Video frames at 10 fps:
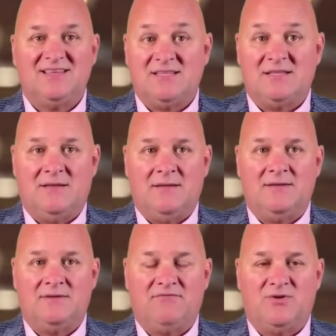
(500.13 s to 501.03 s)
in,
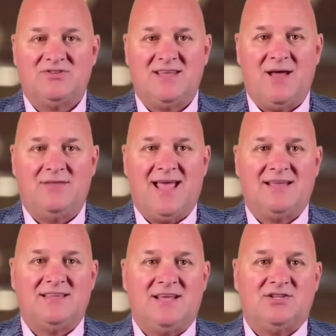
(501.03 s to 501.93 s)
first out
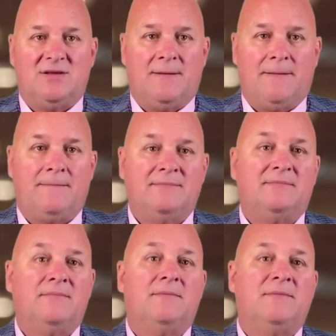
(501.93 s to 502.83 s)
taxation.
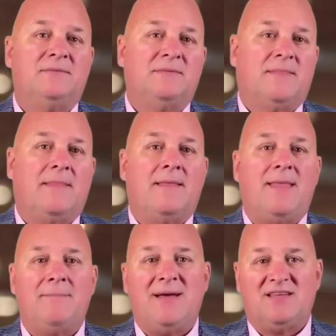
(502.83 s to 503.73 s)

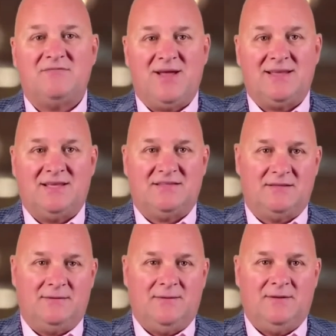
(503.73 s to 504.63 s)
Let me explain this.
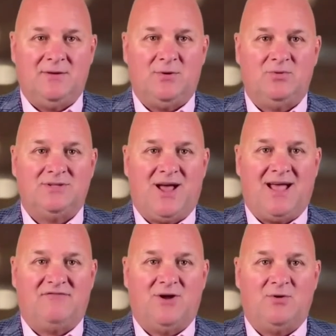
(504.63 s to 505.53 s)
With
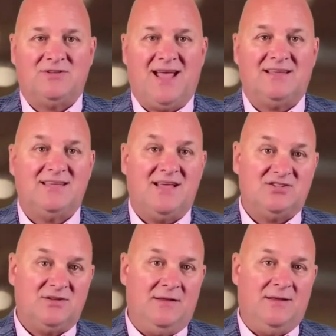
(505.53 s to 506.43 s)
LIFO
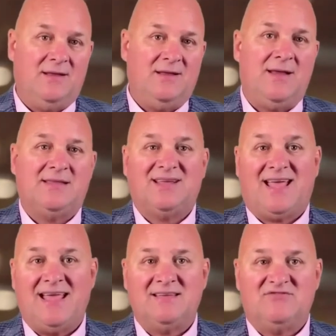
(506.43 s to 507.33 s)
taxation, the
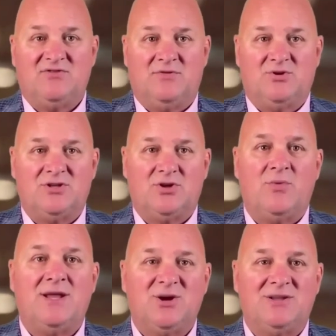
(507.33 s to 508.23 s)
gains from your
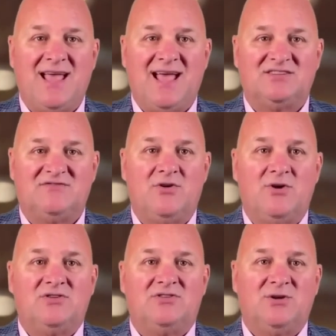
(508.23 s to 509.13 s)
annuity are taxed
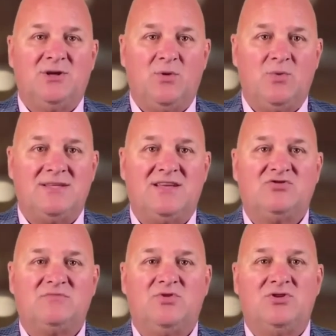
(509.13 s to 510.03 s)
first when
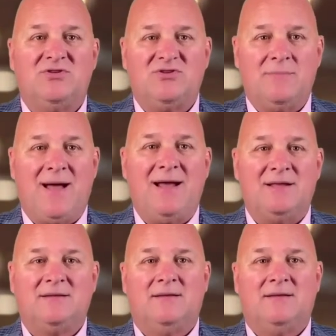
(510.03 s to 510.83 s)
distributions are made.